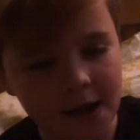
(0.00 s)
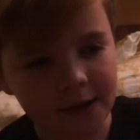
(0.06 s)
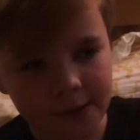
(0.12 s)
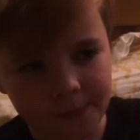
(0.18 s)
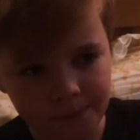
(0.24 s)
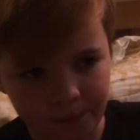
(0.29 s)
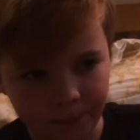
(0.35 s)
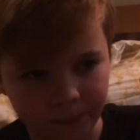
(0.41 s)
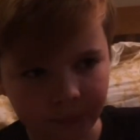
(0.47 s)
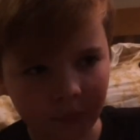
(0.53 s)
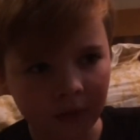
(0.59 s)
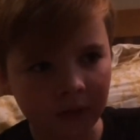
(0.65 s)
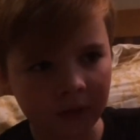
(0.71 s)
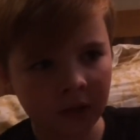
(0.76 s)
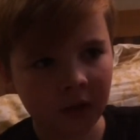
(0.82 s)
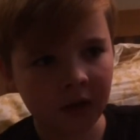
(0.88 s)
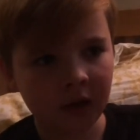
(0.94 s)
Um,
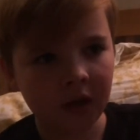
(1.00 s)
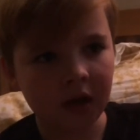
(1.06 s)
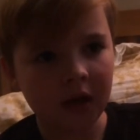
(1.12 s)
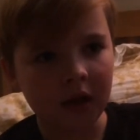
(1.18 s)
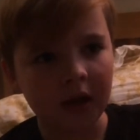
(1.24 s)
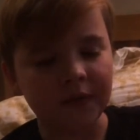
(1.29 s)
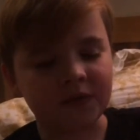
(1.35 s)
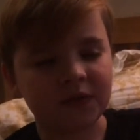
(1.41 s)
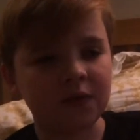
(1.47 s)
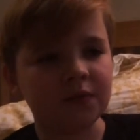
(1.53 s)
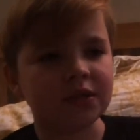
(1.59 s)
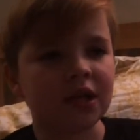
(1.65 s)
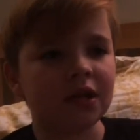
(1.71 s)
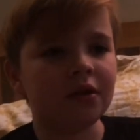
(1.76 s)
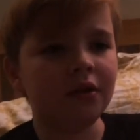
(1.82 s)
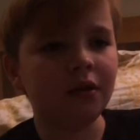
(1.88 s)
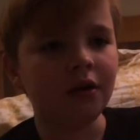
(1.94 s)
if someone
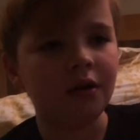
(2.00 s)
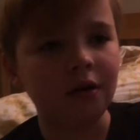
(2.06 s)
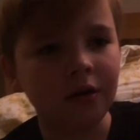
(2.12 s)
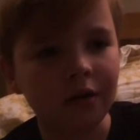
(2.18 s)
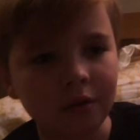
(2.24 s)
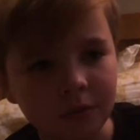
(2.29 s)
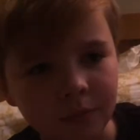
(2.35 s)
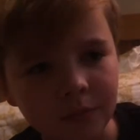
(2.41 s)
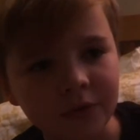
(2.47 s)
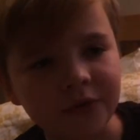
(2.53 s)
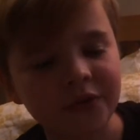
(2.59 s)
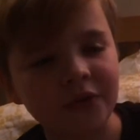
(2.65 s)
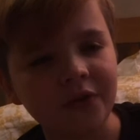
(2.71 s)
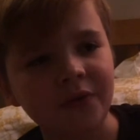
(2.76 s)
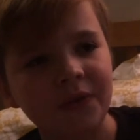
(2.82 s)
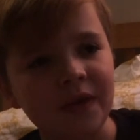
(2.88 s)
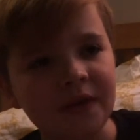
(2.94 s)
said, "Oh,
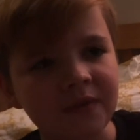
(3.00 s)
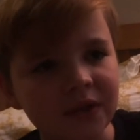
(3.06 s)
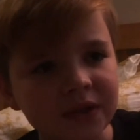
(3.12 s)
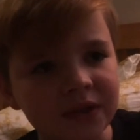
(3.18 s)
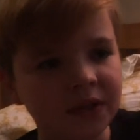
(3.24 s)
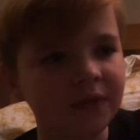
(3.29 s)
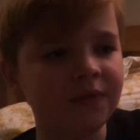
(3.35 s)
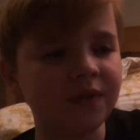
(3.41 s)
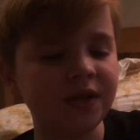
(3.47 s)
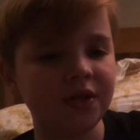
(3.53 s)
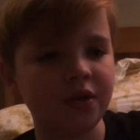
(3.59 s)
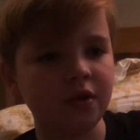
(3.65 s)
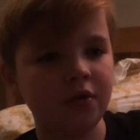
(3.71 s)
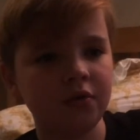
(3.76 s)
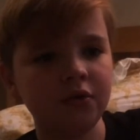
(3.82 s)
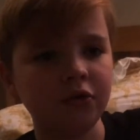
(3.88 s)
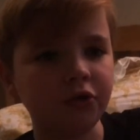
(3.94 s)
what's your favourite T V
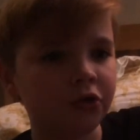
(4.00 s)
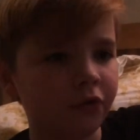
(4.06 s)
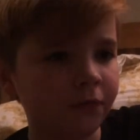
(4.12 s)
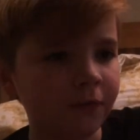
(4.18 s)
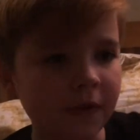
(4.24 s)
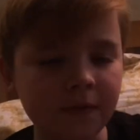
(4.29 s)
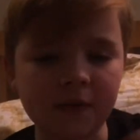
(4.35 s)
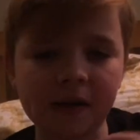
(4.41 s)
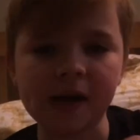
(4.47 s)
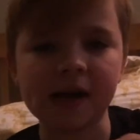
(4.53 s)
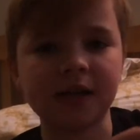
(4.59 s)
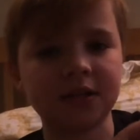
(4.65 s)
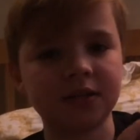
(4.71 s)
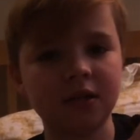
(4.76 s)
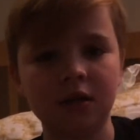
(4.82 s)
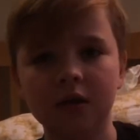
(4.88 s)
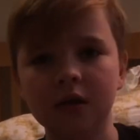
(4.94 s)
show? Who's your favourite
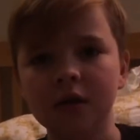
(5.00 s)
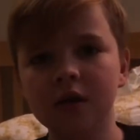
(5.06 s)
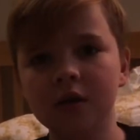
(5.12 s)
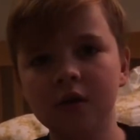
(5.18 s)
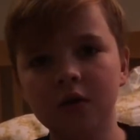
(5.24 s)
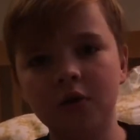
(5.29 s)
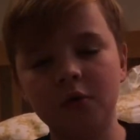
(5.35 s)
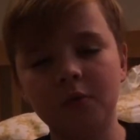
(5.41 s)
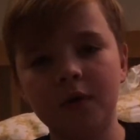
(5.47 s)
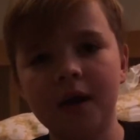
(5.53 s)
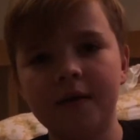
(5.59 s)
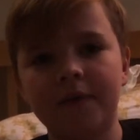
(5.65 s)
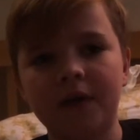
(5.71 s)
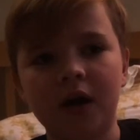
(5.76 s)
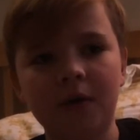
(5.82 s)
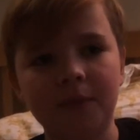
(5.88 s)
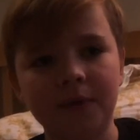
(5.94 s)
actor?" or
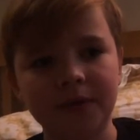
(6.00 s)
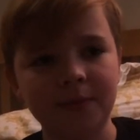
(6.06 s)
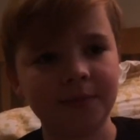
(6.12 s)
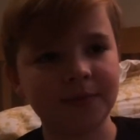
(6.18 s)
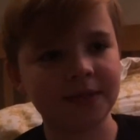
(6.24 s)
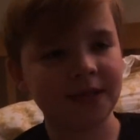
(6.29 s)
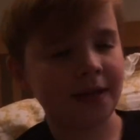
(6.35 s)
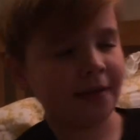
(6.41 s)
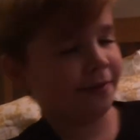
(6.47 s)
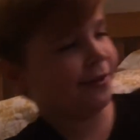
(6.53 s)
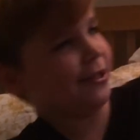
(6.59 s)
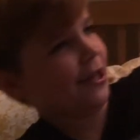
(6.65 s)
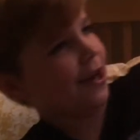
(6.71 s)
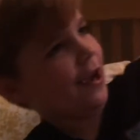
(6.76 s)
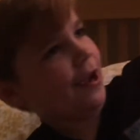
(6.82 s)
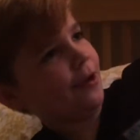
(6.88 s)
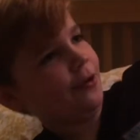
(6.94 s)
whatever, I want them to say,
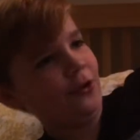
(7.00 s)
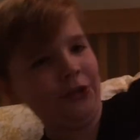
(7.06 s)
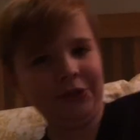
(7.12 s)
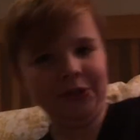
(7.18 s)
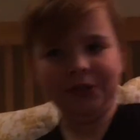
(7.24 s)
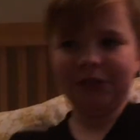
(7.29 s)
Joe,